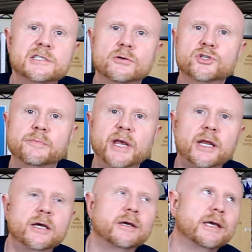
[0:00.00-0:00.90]
social
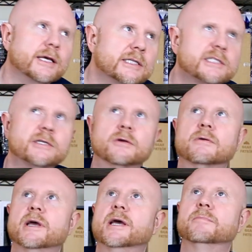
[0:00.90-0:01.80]
media,
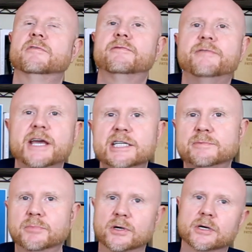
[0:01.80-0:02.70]
Instagram,
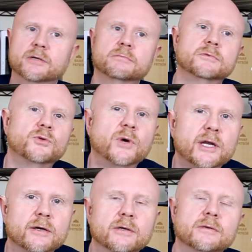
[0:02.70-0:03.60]
Facebook,
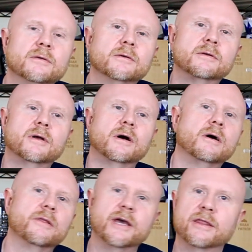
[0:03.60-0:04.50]
Twitter,
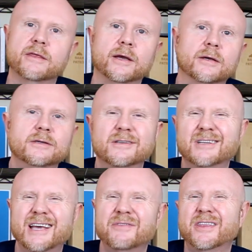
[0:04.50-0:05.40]
all that thing,
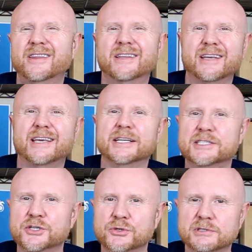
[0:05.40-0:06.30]
everything that the
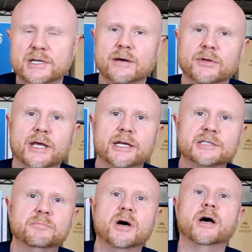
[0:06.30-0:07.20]
kids use
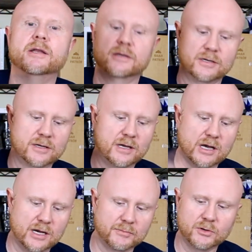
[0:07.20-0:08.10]
nowadays. But
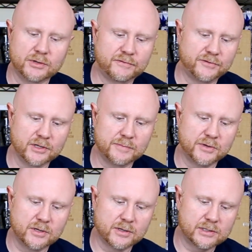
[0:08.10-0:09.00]
I'm going to fill up
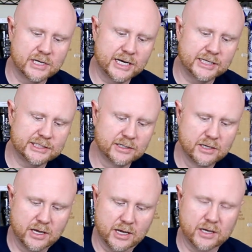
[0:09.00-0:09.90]
another glass,
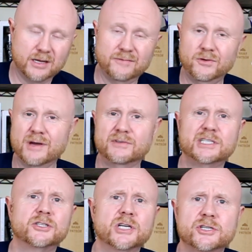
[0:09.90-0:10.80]
and if you have a
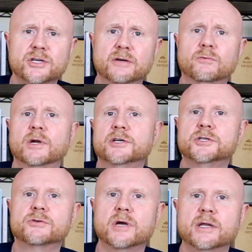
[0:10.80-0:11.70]
suggestion of what I
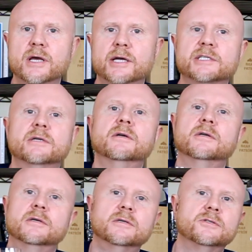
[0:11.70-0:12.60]
should try next,
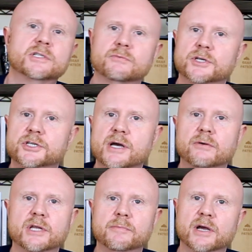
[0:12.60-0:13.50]
just reach
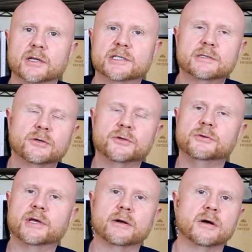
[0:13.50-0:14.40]
out and email us. You can
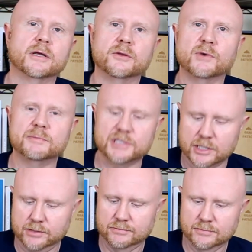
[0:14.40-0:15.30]
do that all on the website.